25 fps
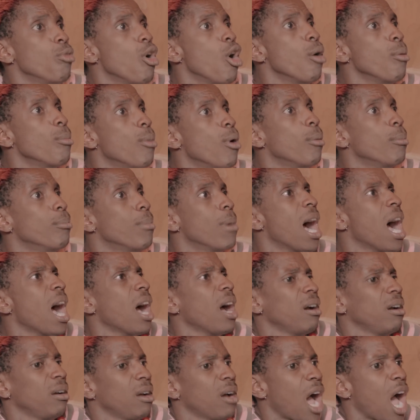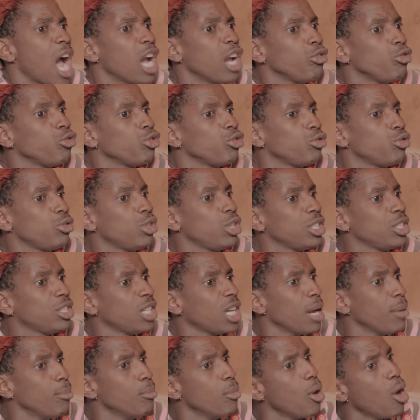Mo, Mama.
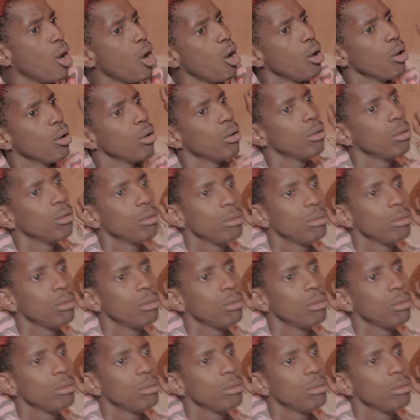DJ Mo.